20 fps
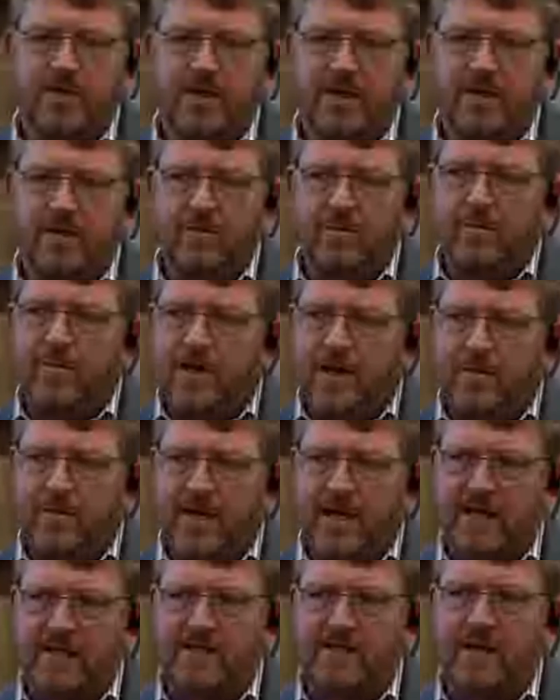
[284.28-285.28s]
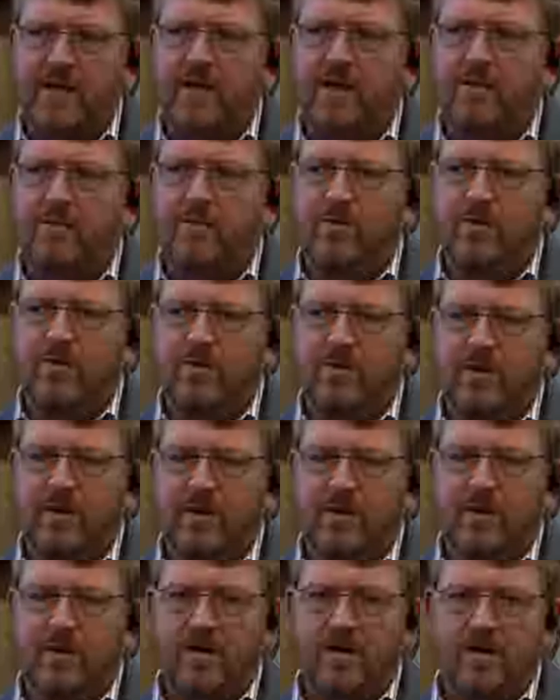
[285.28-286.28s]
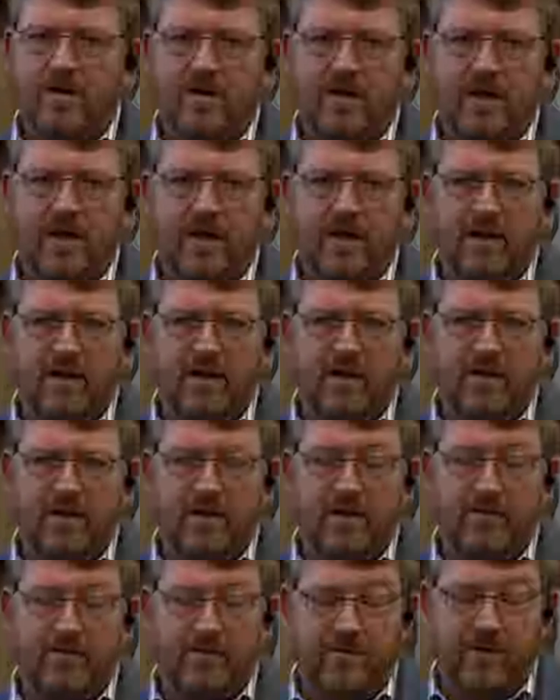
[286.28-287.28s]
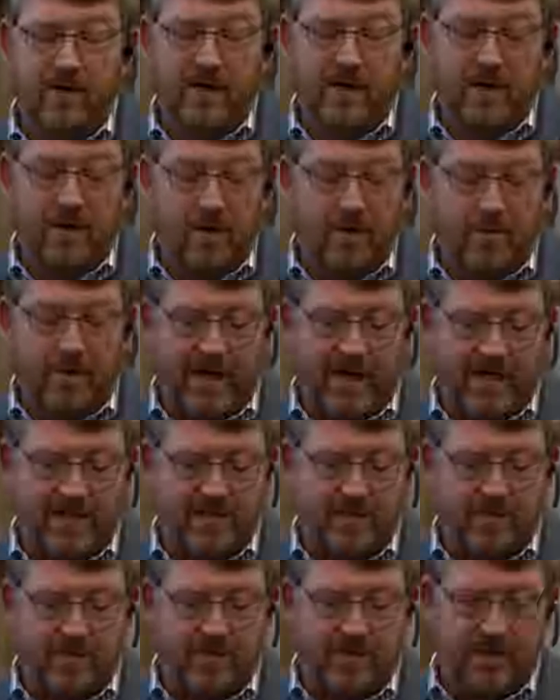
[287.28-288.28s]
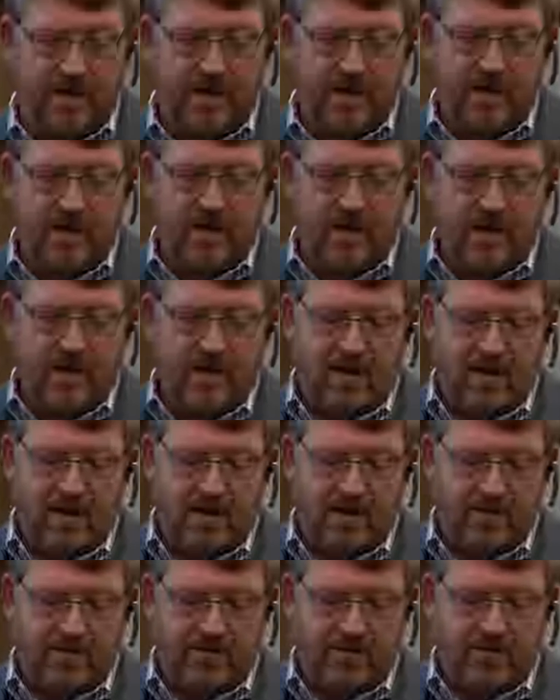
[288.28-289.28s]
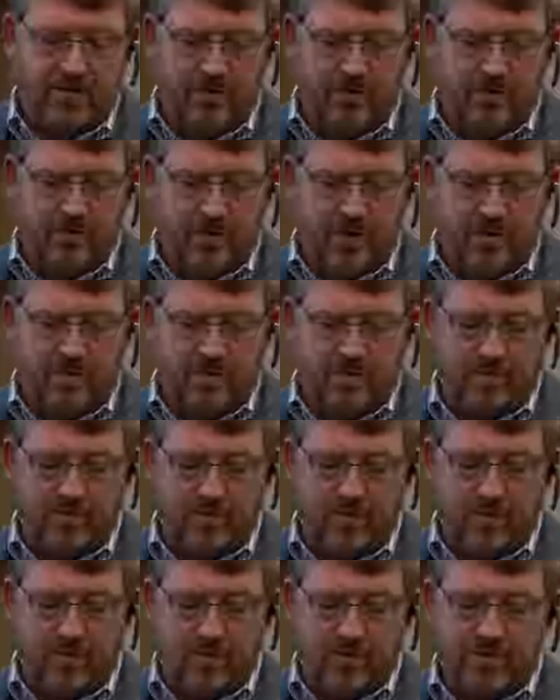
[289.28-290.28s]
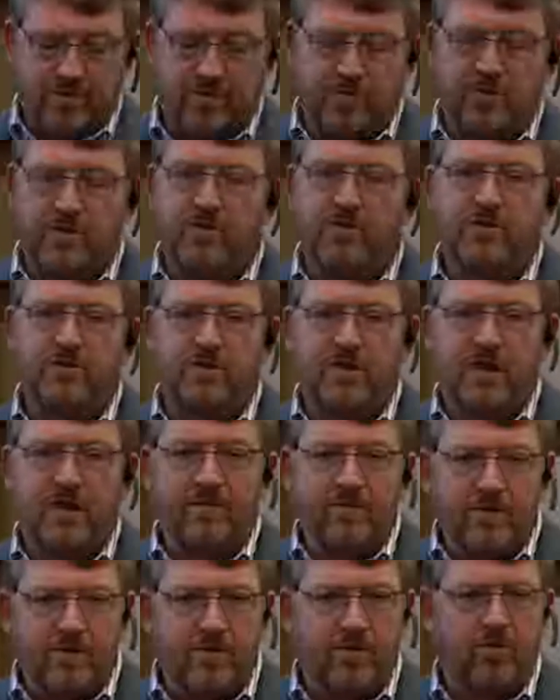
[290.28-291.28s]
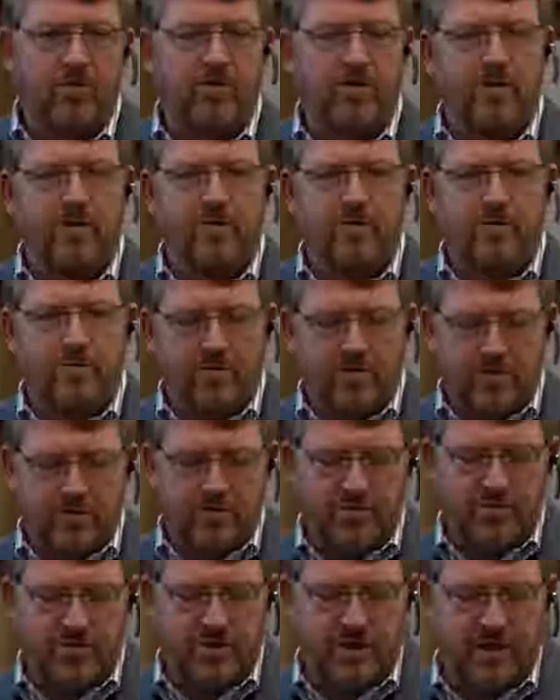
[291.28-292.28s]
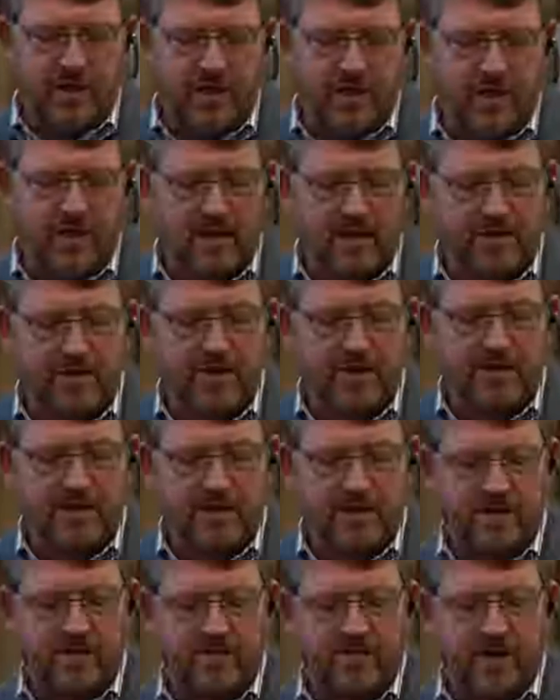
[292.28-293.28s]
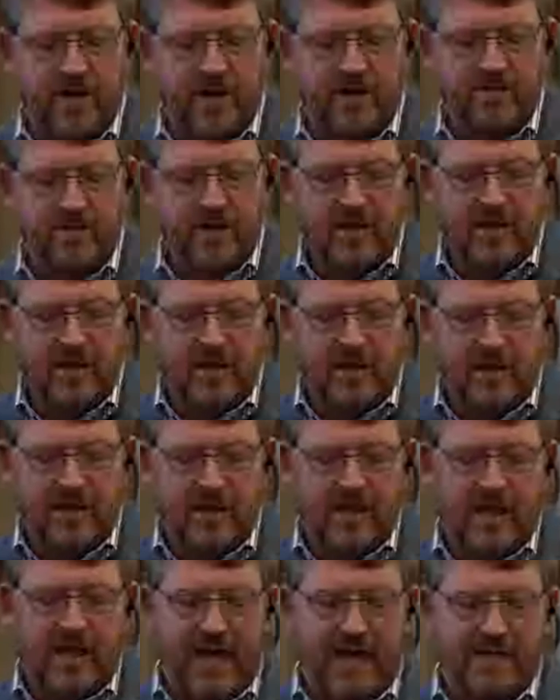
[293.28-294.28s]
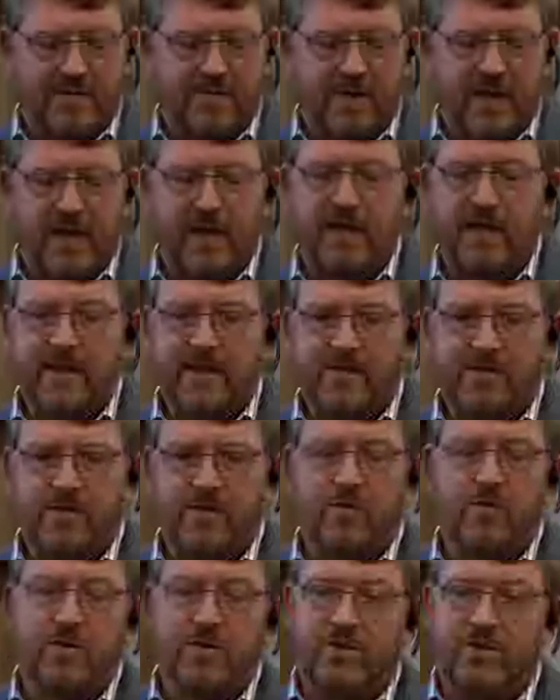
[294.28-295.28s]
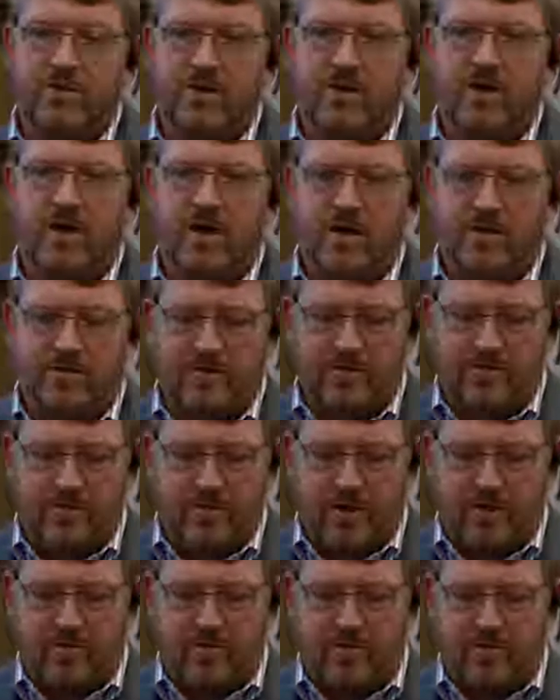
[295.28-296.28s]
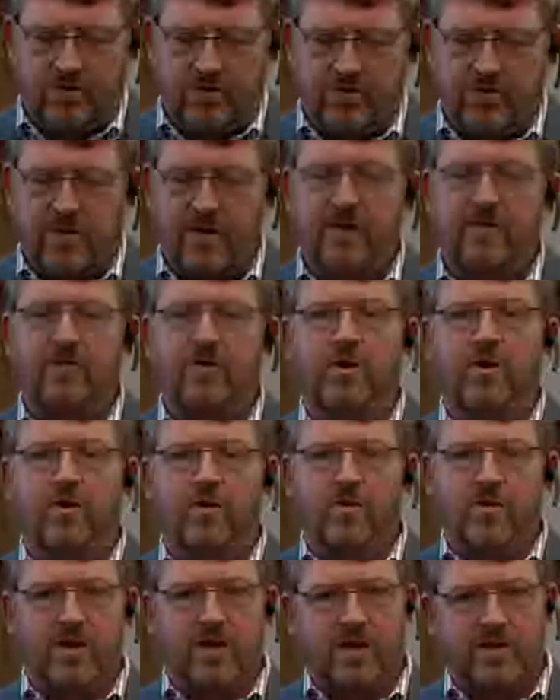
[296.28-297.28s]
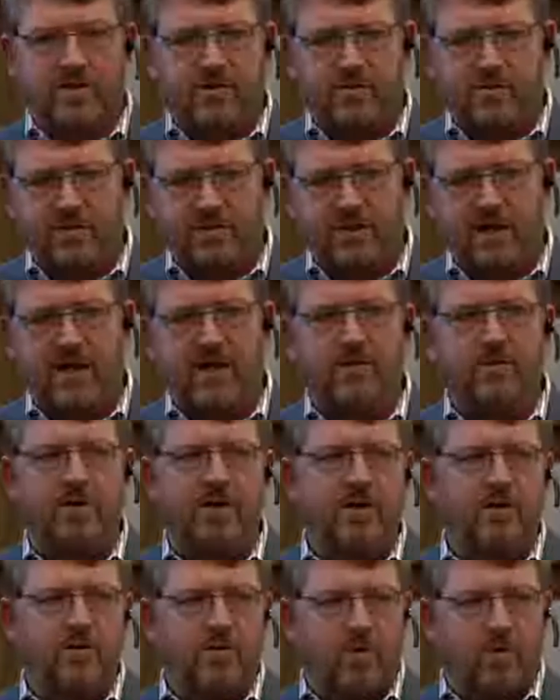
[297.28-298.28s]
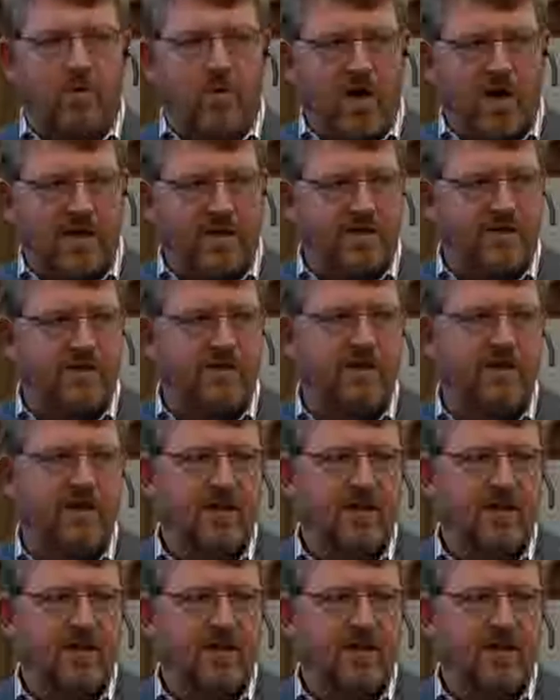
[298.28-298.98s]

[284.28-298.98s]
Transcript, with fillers: to minimize that number uh, at, if at all possible. Uh, to, um, of course, reduce the inventory and reduce the uh, logistics involved. And then last but not least, of course, is the cost of the truck rolls, right? If you go to a customer site, you want to do it once,